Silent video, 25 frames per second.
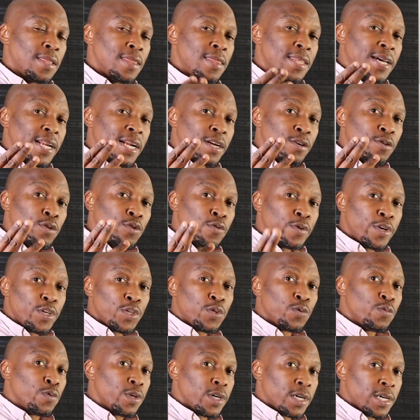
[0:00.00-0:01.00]
that are not going
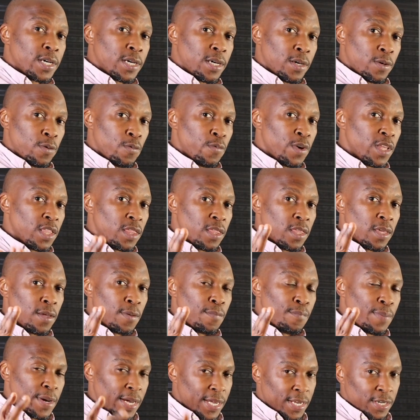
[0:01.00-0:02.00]
to work with
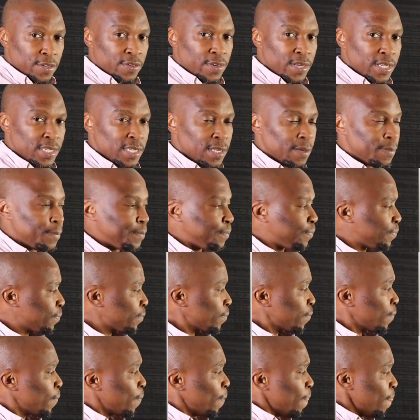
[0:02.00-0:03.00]
packet tracer.
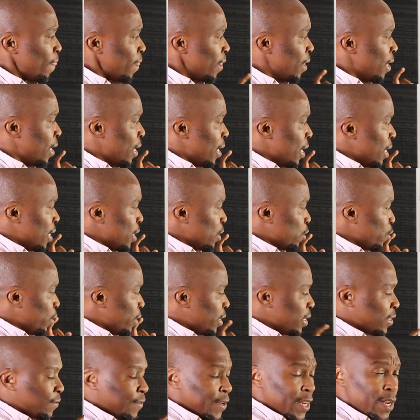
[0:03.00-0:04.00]
So
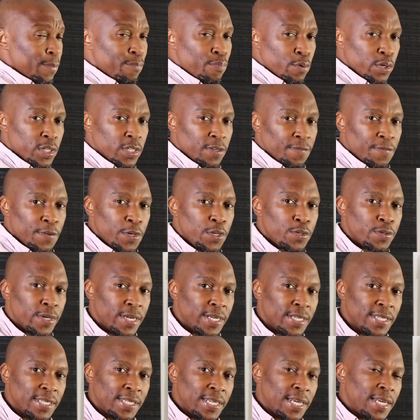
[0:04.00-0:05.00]
it is very important for you to
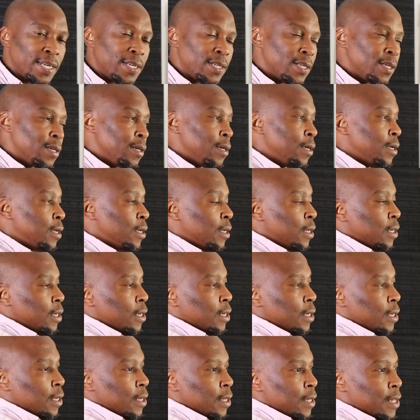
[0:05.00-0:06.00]
understand
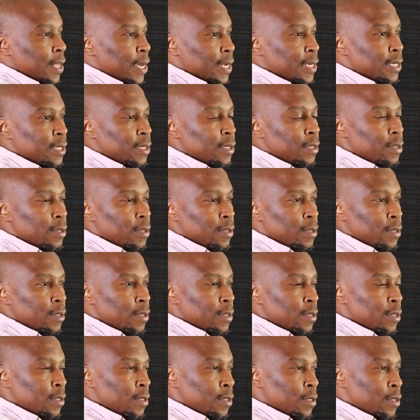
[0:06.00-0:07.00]
that
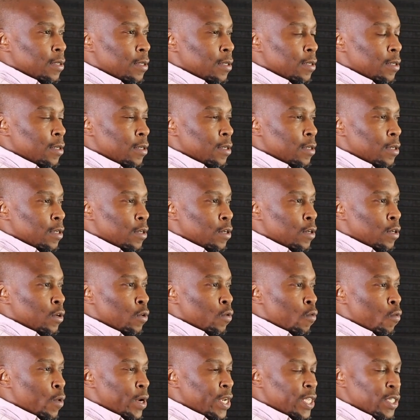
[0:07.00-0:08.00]

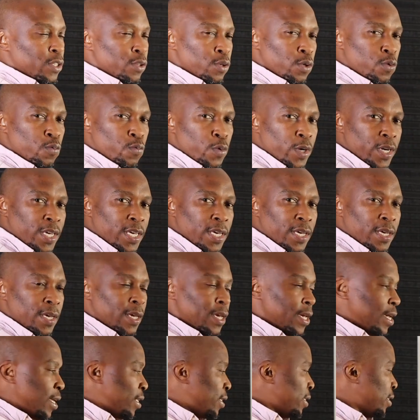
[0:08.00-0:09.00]
when it's not
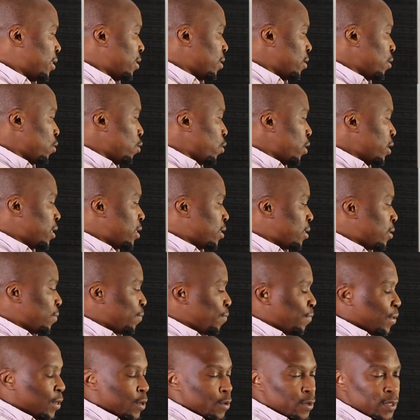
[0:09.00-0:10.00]
working, it's not
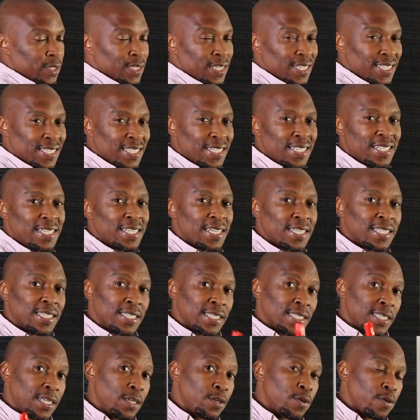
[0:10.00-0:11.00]
because the syntax
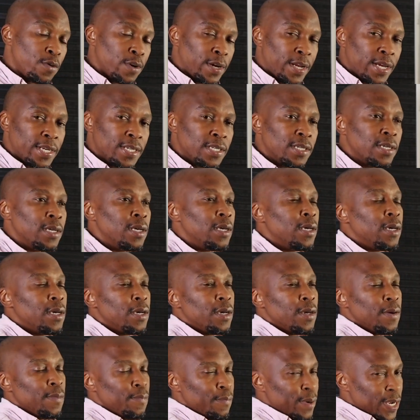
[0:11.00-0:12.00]
is incorrect,
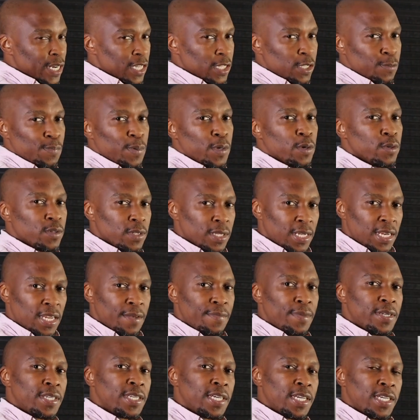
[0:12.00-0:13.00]
but it's because the
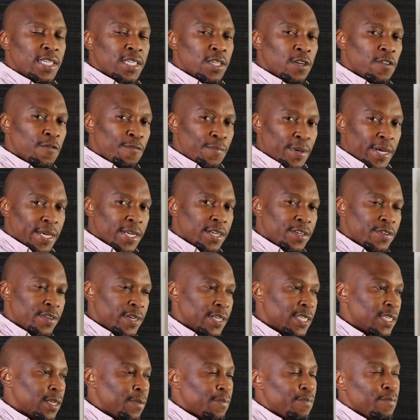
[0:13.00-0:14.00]
limitation of packet
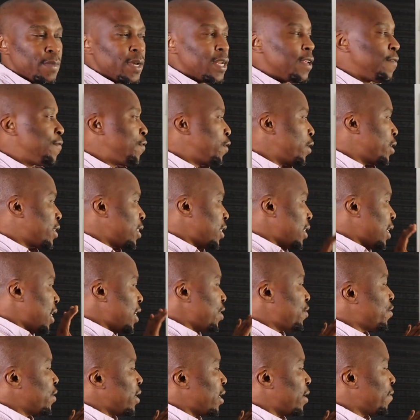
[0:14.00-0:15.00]
tracer. But if you're at an
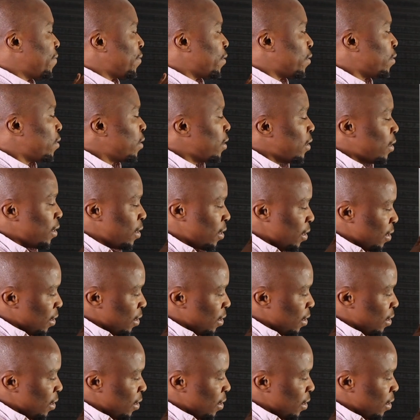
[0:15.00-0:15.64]
entry level,